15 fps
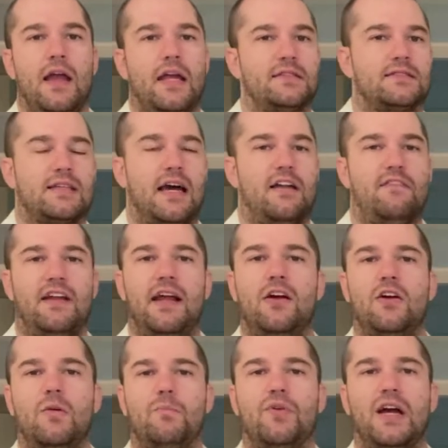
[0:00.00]
inside of an
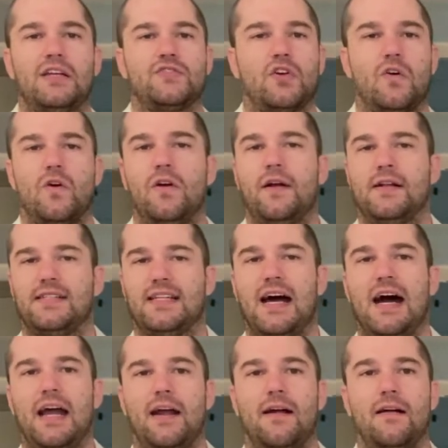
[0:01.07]
air compressor or an
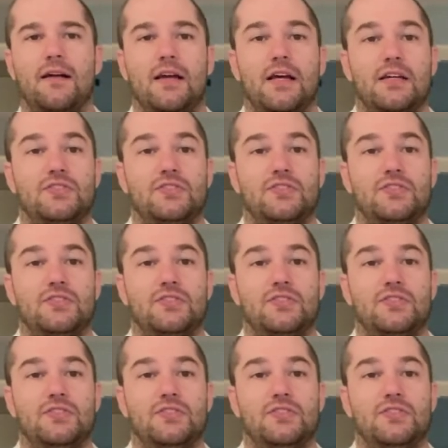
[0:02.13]
tire.